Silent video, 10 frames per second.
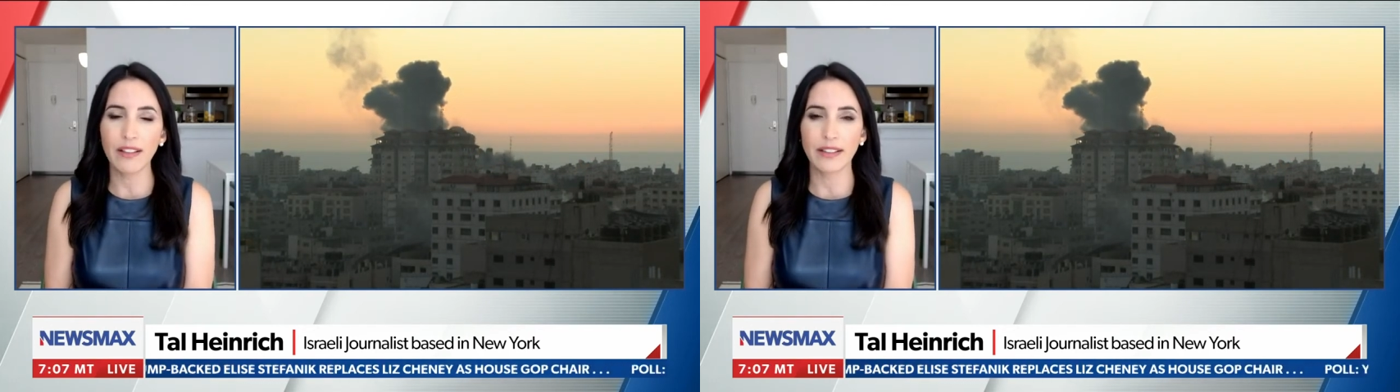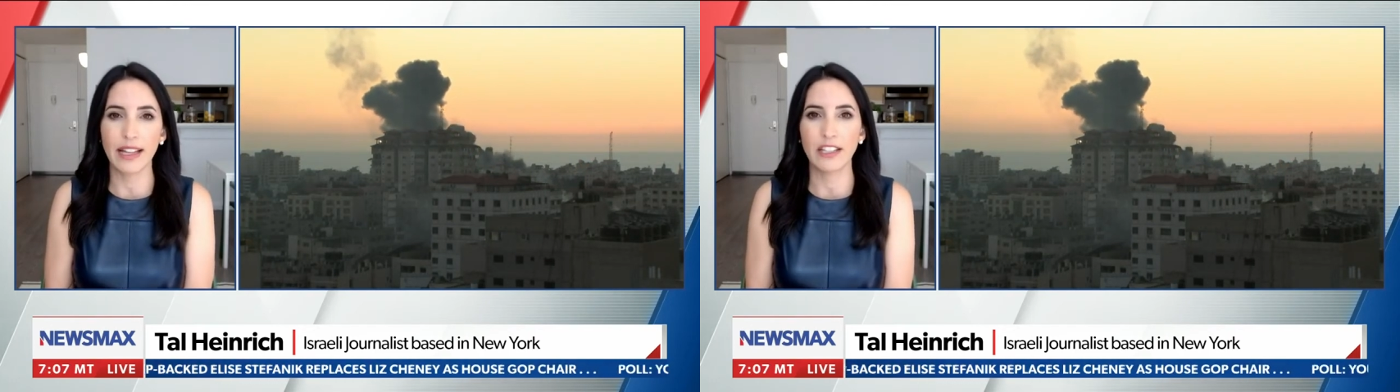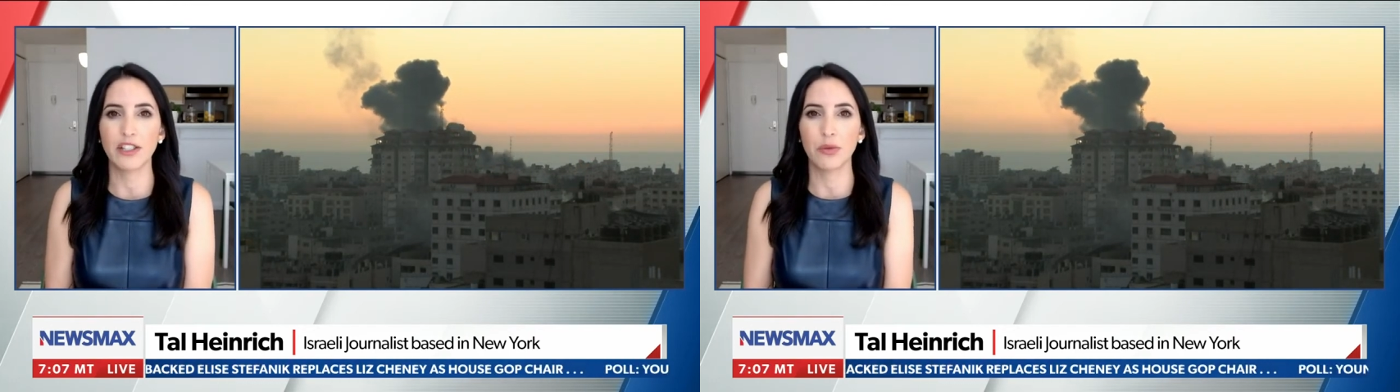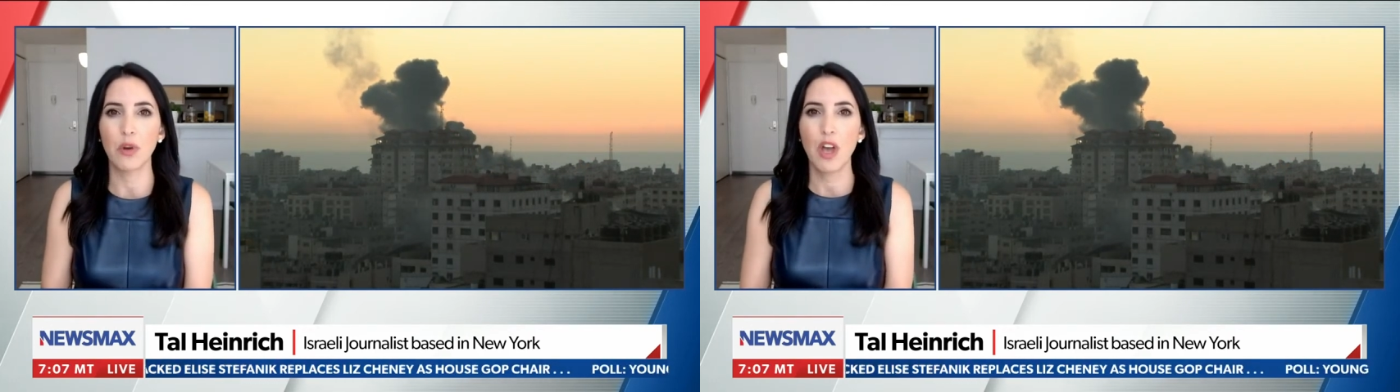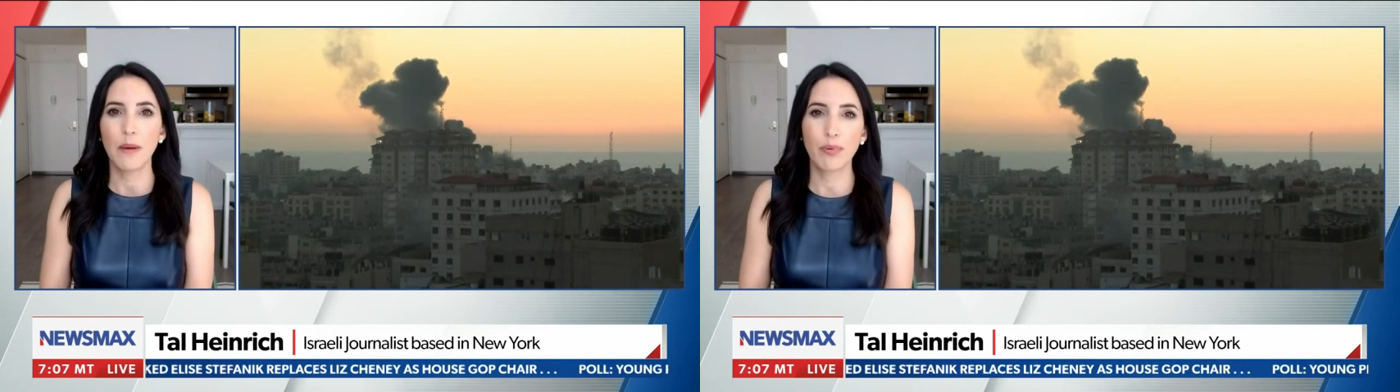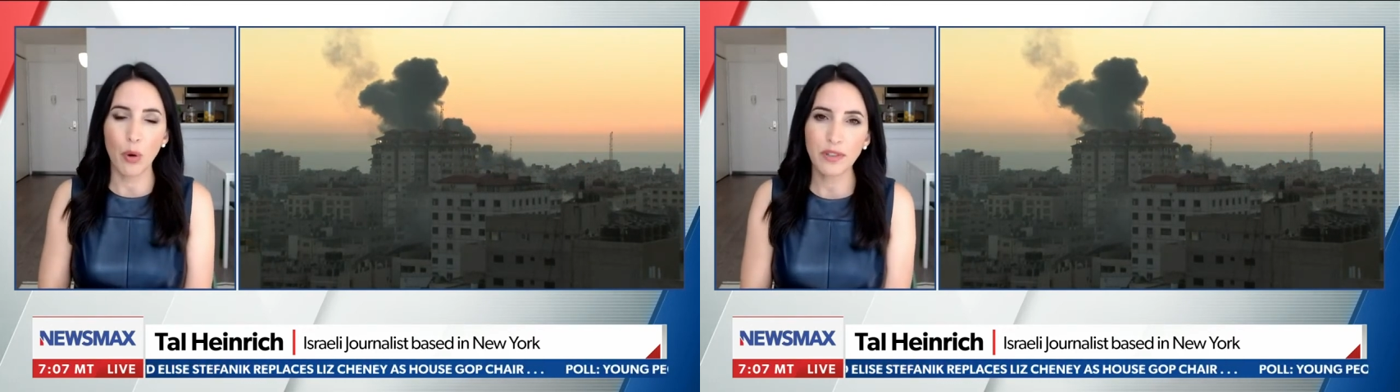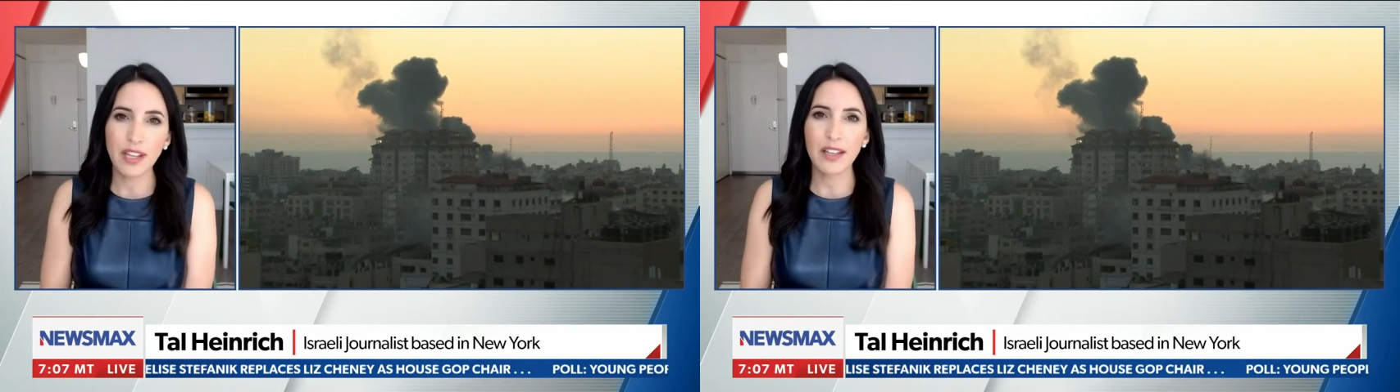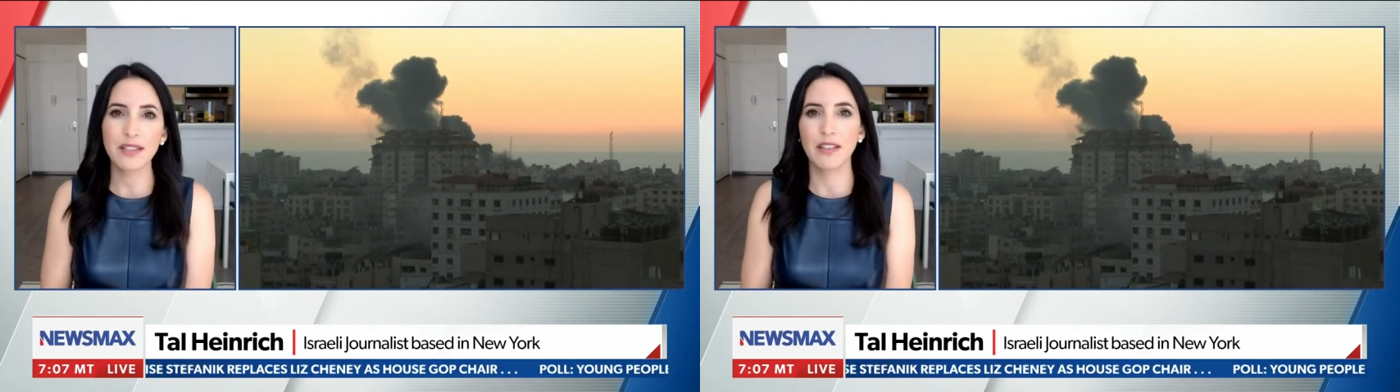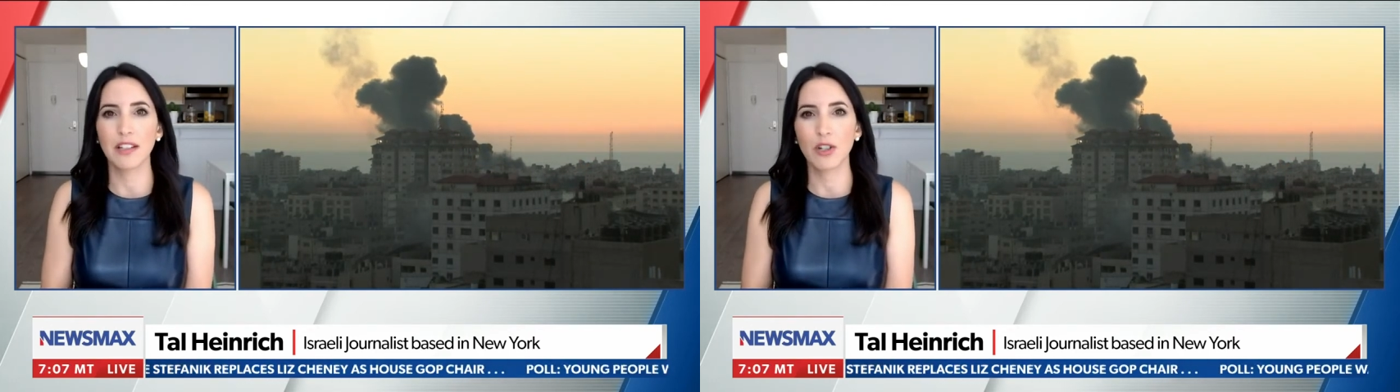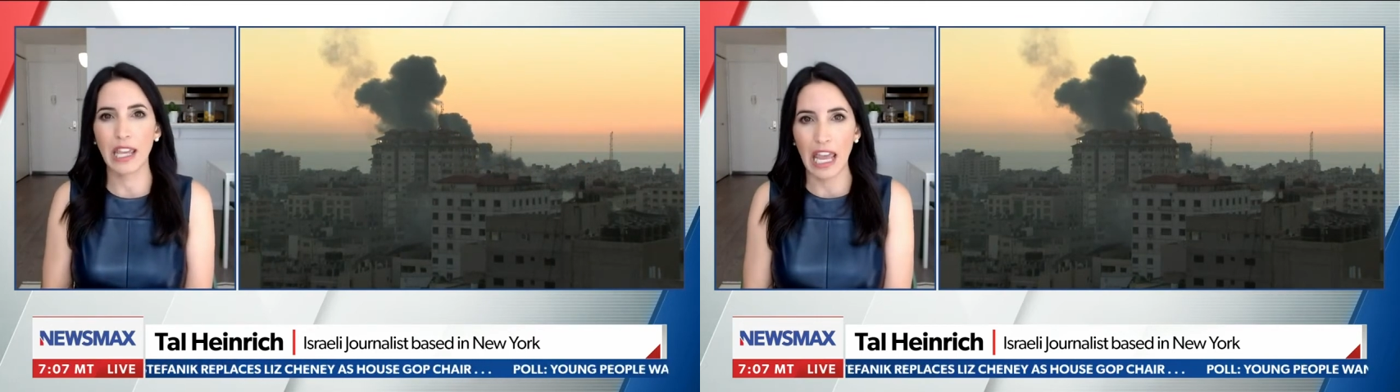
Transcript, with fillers: It led to protests and